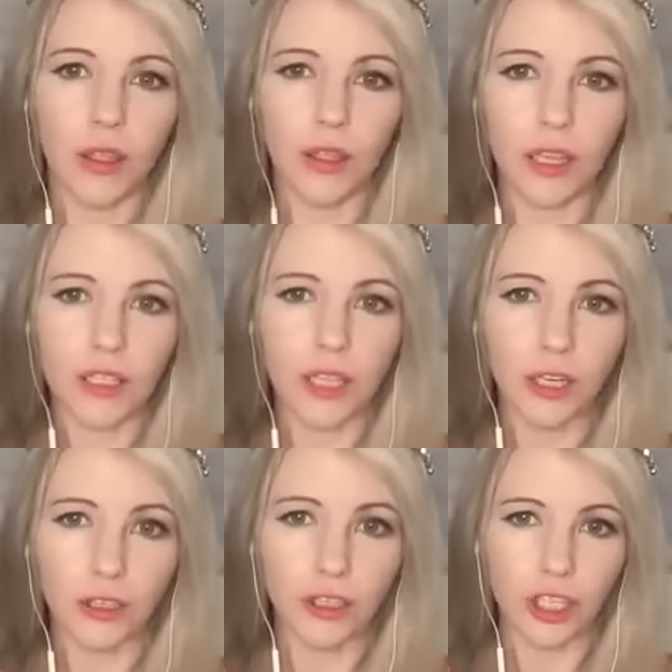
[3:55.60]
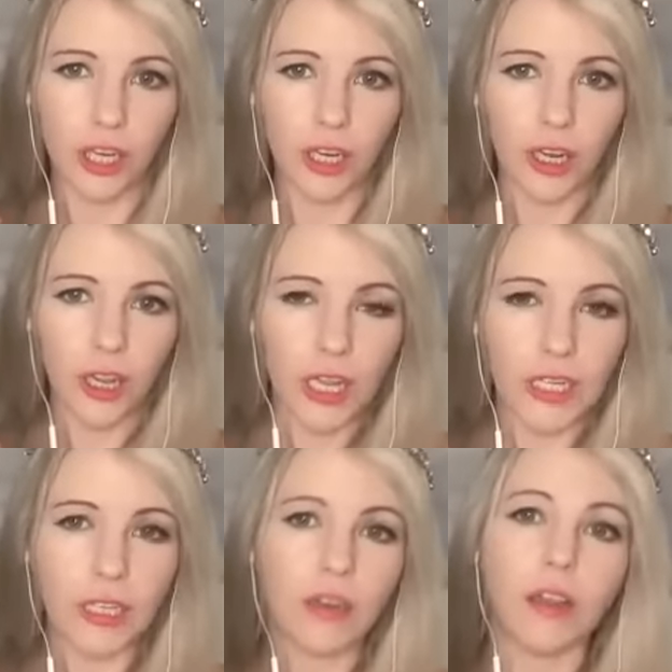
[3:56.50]
this energy
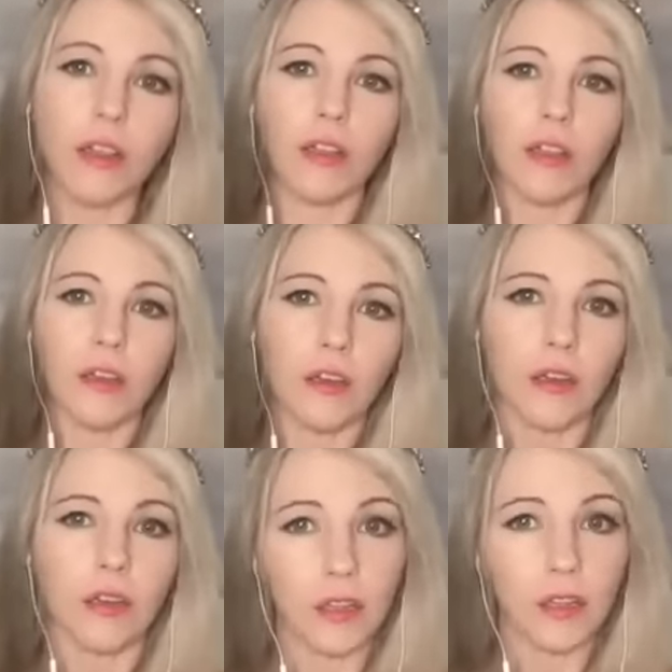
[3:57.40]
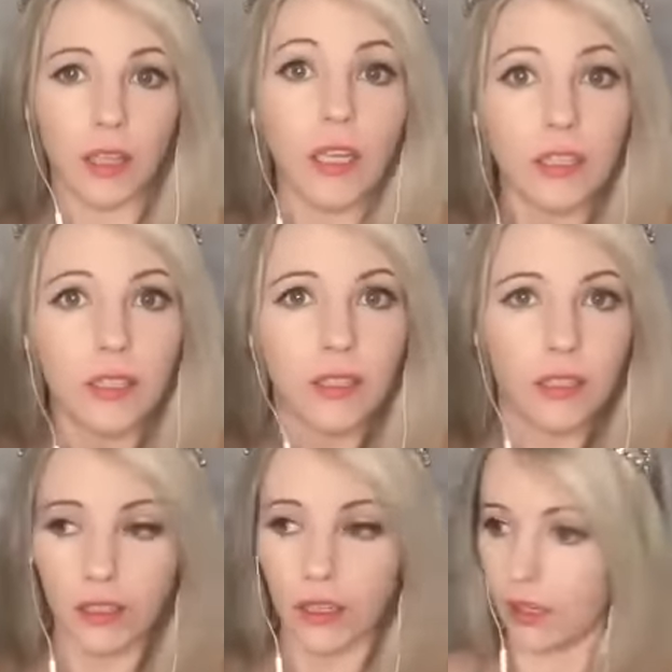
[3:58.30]
until this
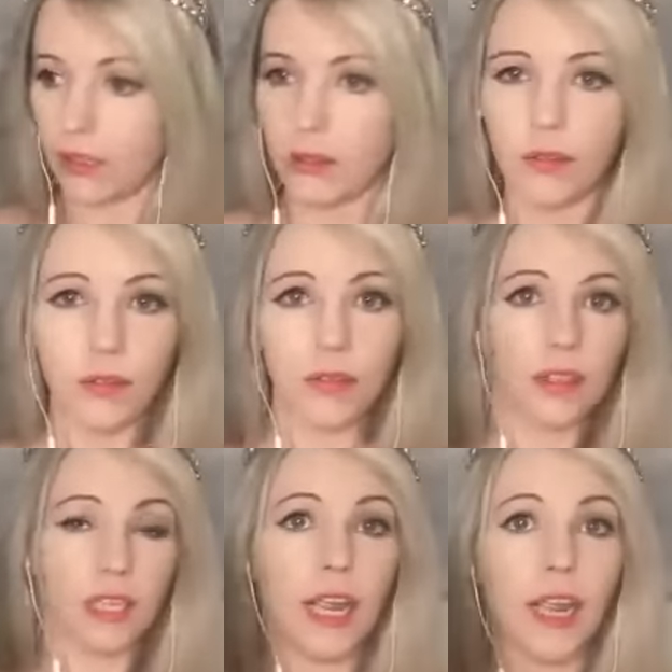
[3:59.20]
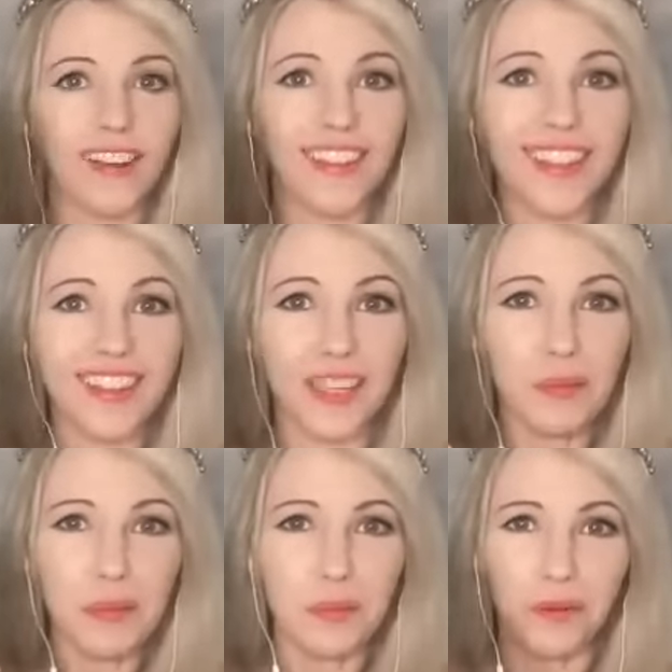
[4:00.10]
today, the
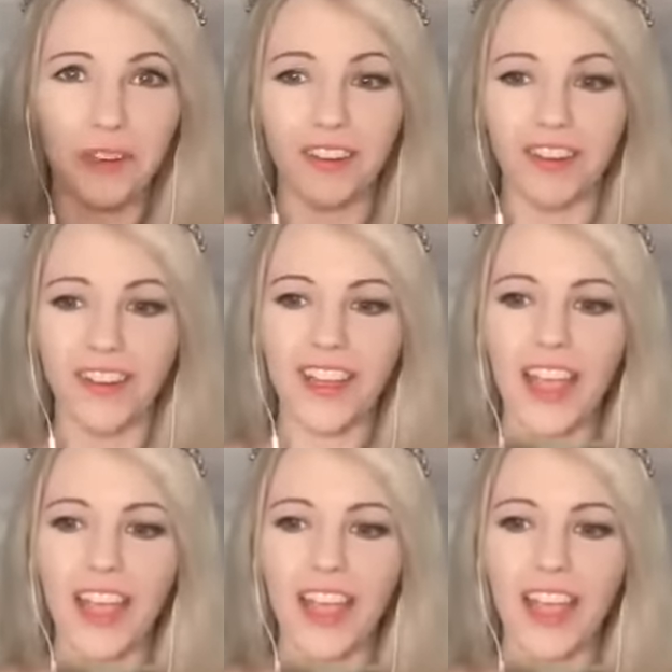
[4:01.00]
eclipse portal.